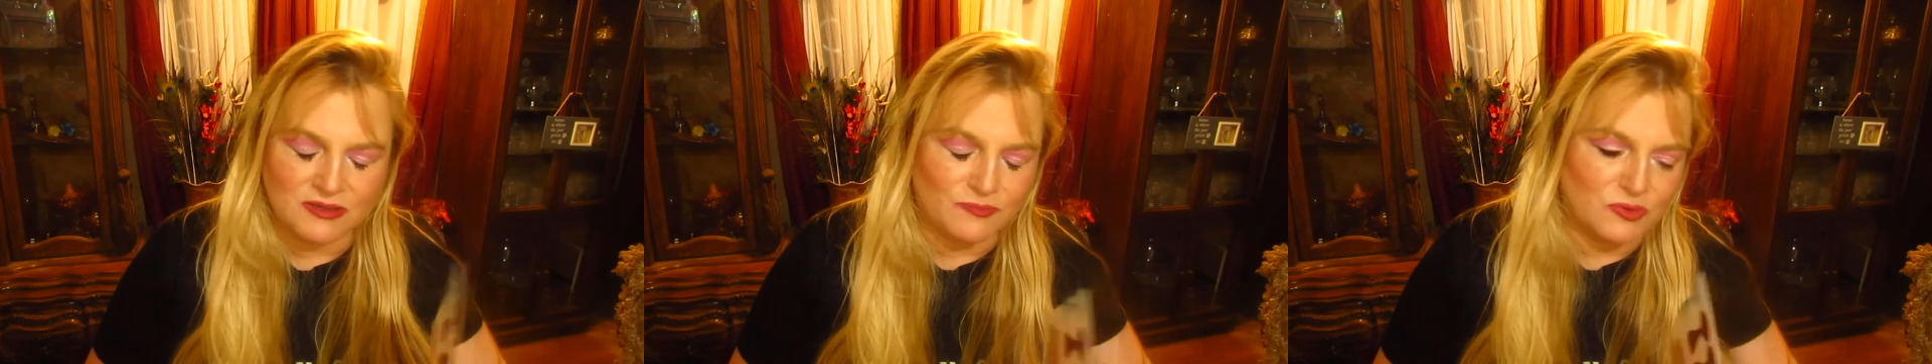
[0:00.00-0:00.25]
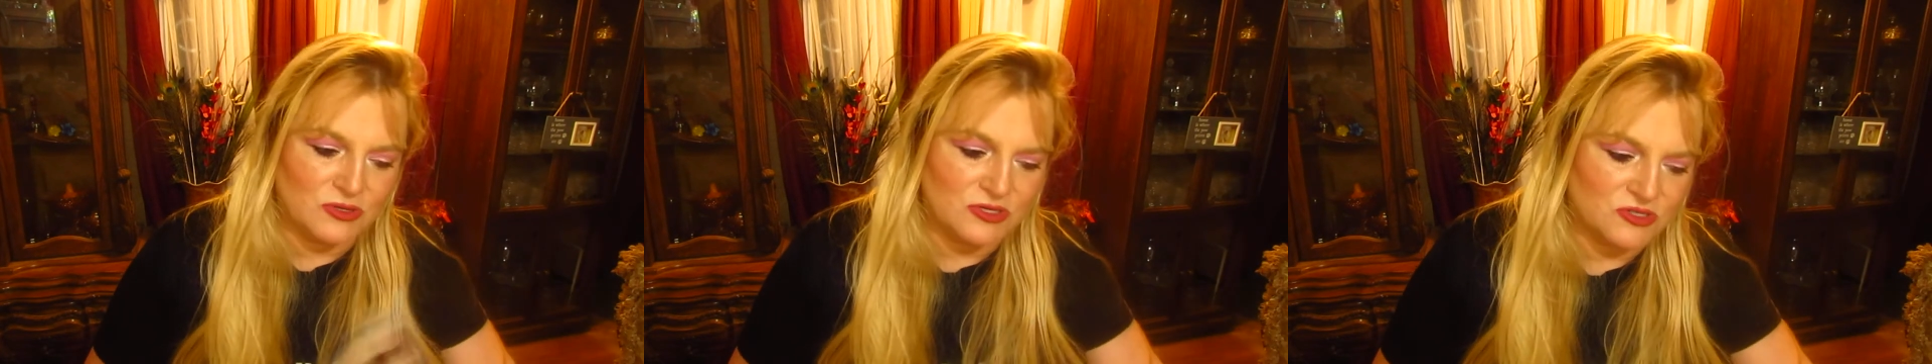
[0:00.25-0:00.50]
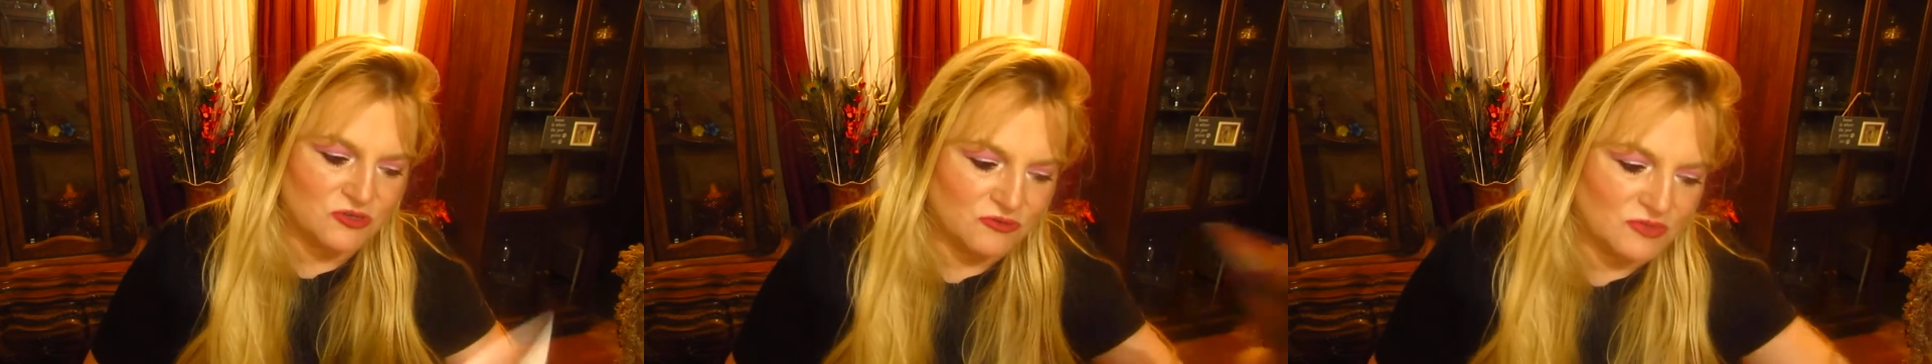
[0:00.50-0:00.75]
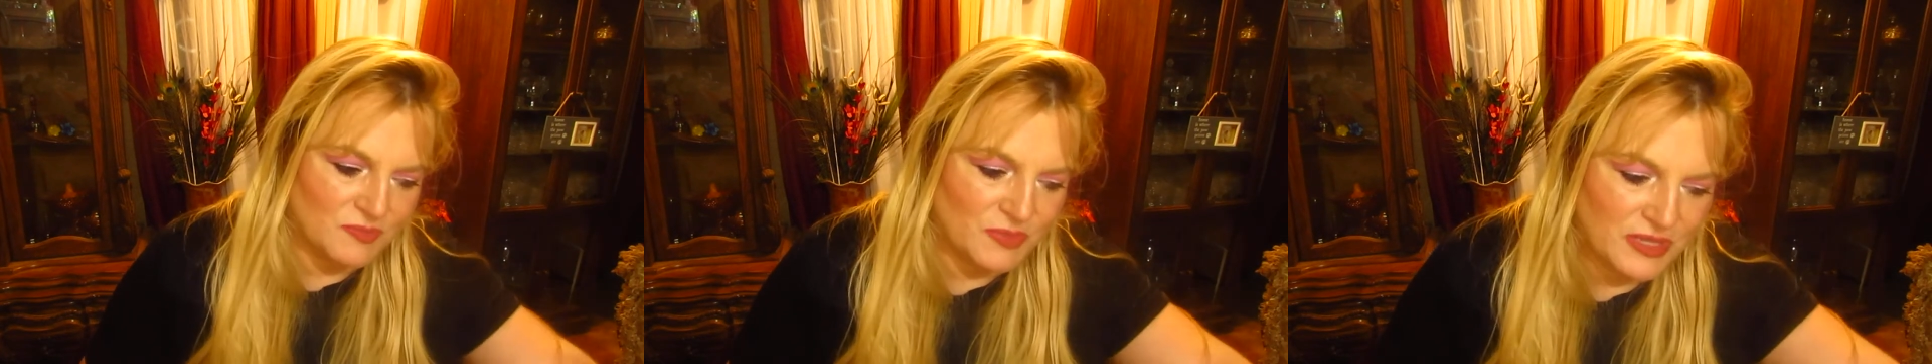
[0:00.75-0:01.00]
I'm pretty sure it
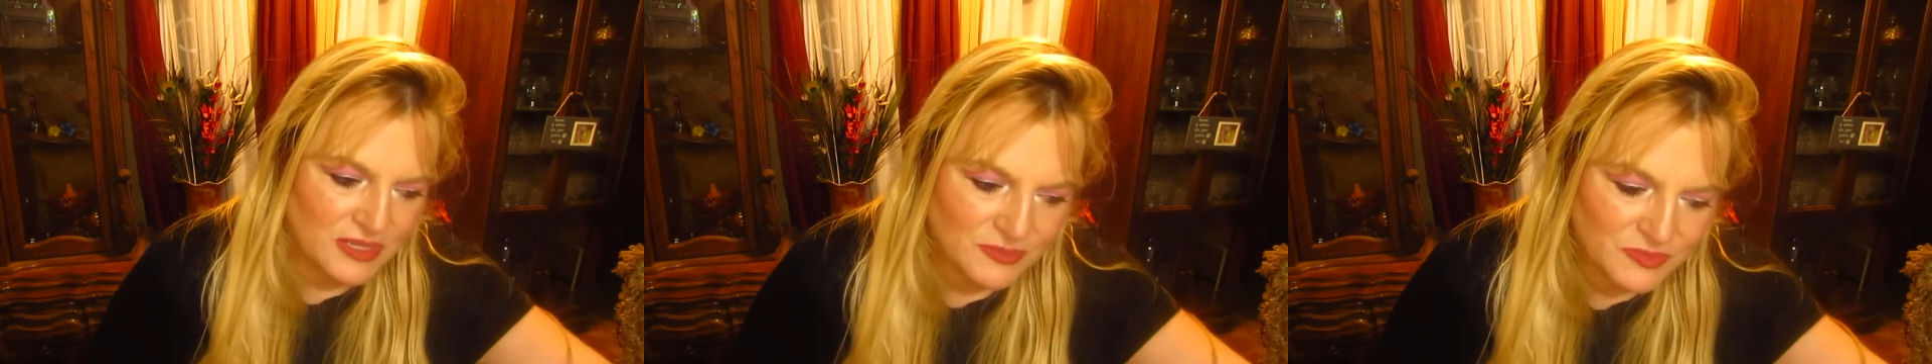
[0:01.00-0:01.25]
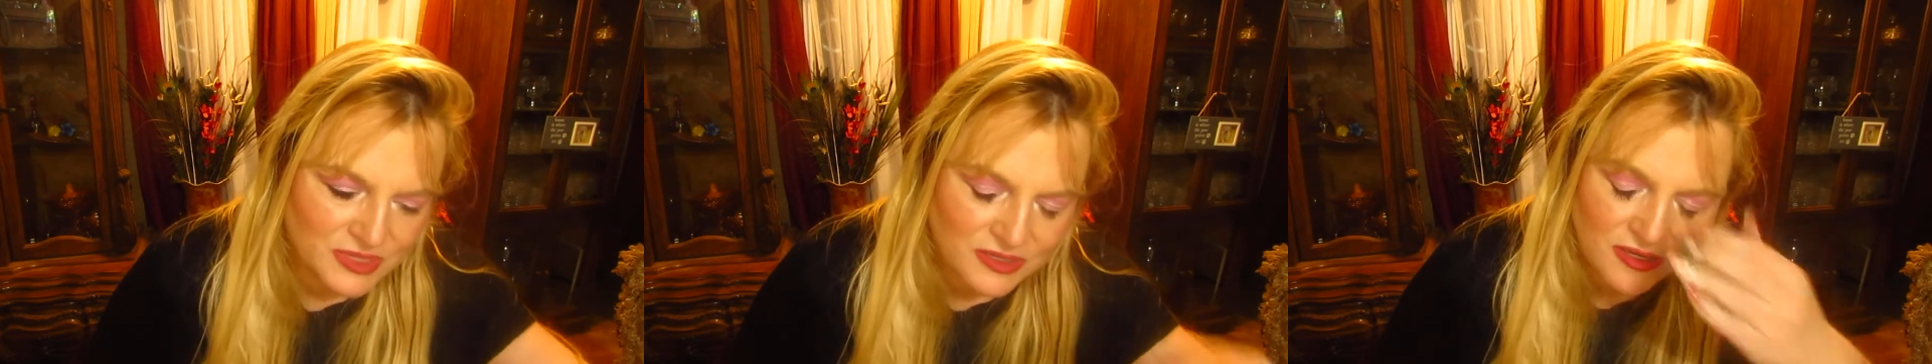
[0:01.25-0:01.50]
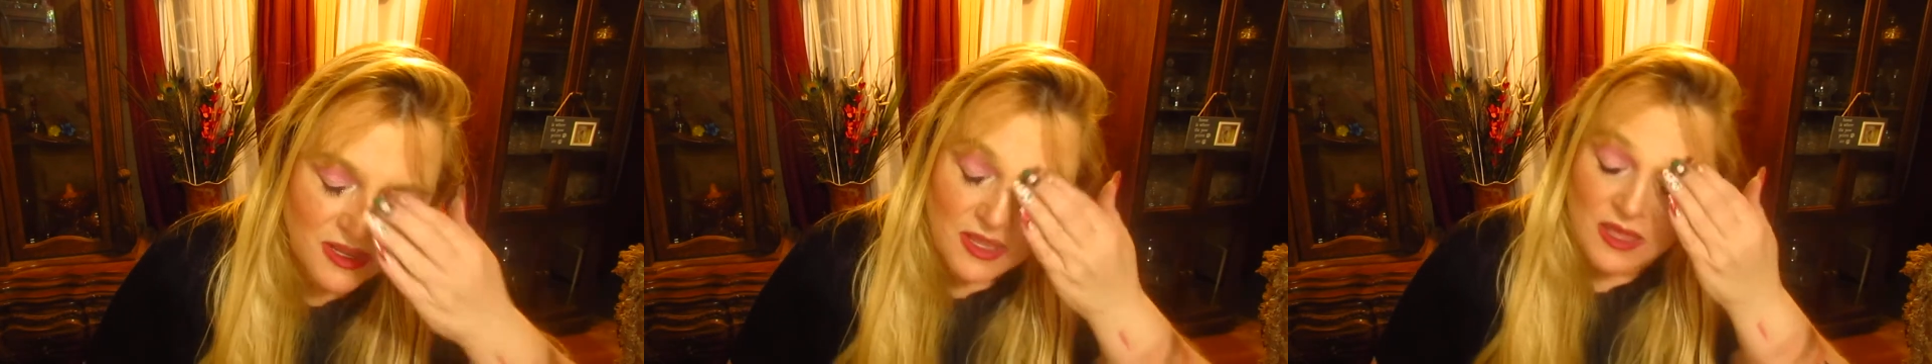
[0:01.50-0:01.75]
was a PMD.